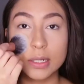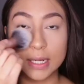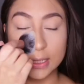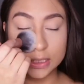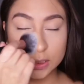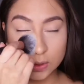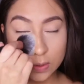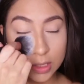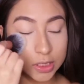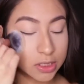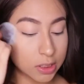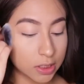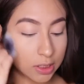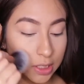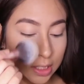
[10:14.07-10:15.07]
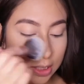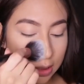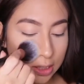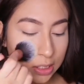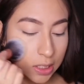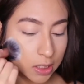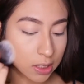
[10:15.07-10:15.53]
Next question
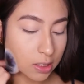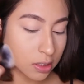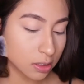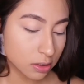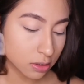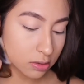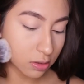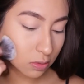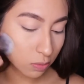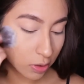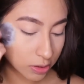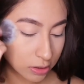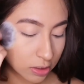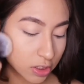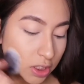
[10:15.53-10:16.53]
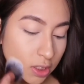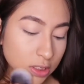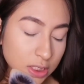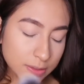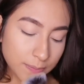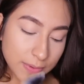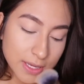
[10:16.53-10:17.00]
is, where is it? Do you
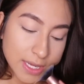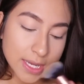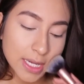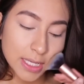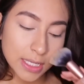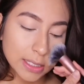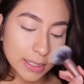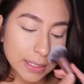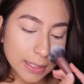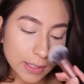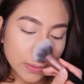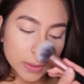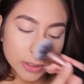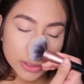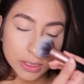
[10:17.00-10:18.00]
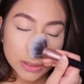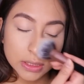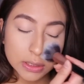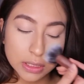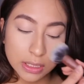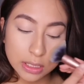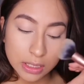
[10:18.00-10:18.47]
speak any
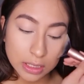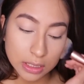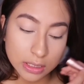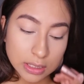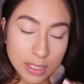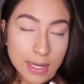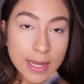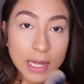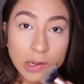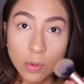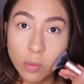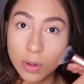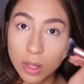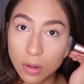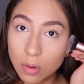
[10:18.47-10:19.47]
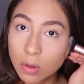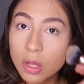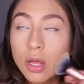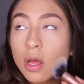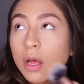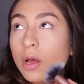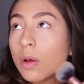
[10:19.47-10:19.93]
languages and how well?
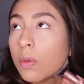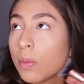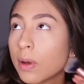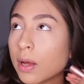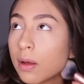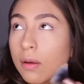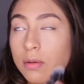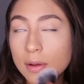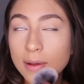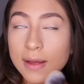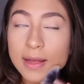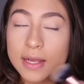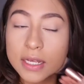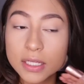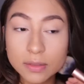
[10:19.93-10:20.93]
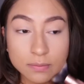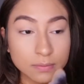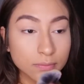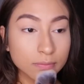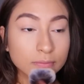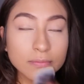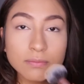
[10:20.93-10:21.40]
Well, I
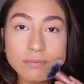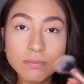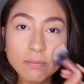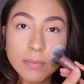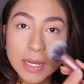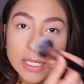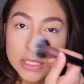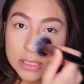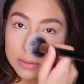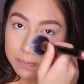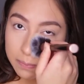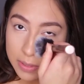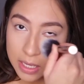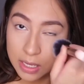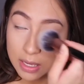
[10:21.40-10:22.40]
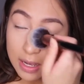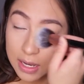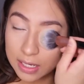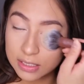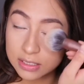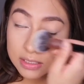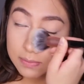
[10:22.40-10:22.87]
I speak
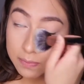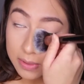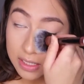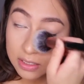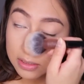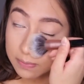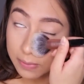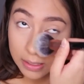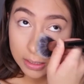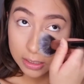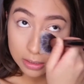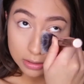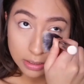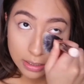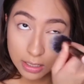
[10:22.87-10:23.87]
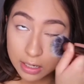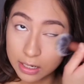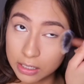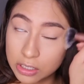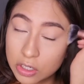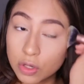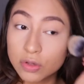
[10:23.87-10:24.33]
I speak Spanish. Like,
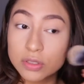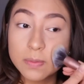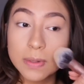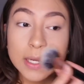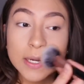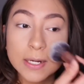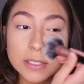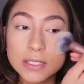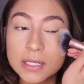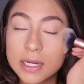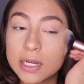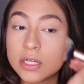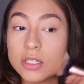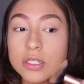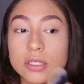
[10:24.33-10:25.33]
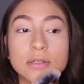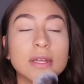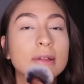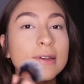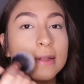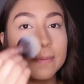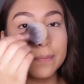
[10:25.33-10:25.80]
I know Spanish and I
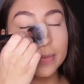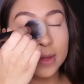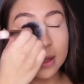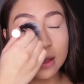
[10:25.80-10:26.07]
understand it.